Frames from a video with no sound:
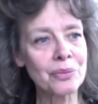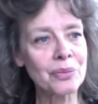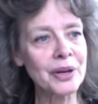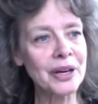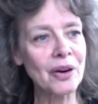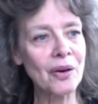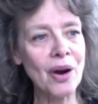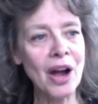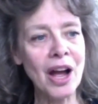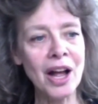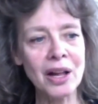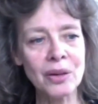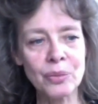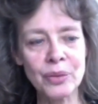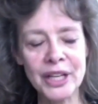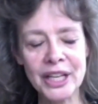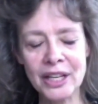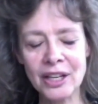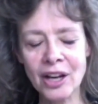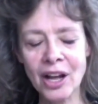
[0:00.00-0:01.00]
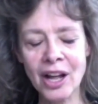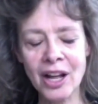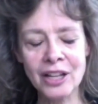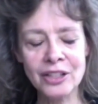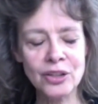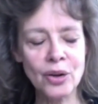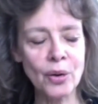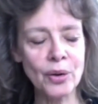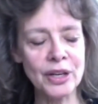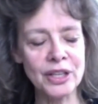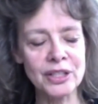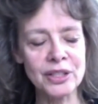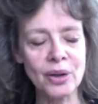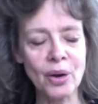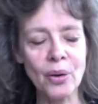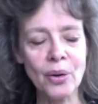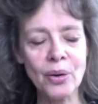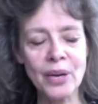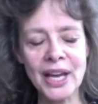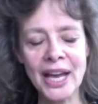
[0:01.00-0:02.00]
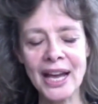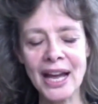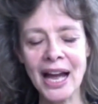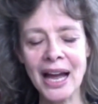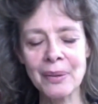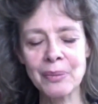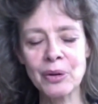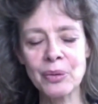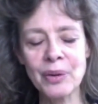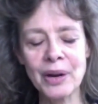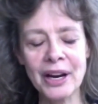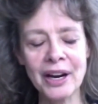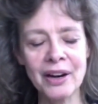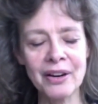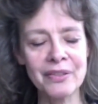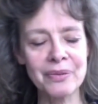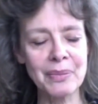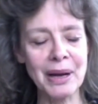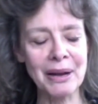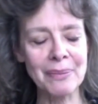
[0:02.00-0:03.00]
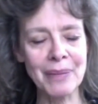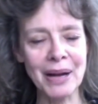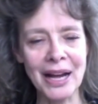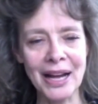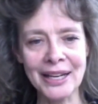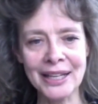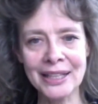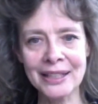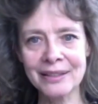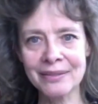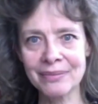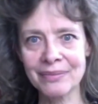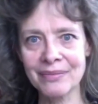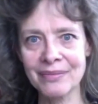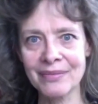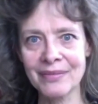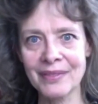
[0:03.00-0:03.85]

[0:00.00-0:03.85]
we can all notice, okay, I'm aware of my body.